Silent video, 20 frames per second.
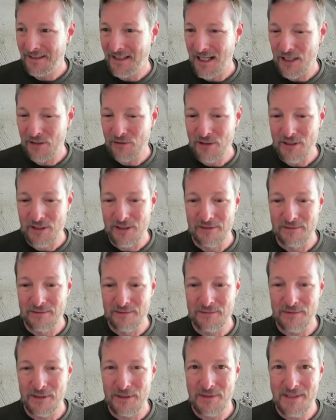Ira,
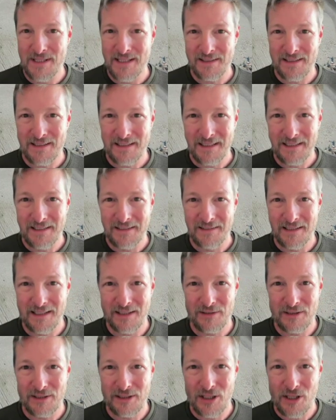what was it like?
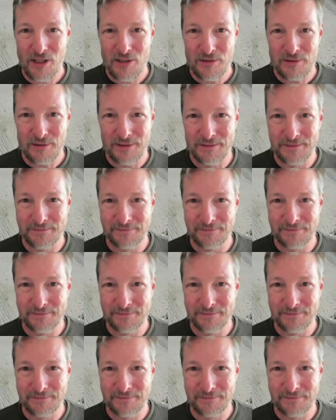How did it go?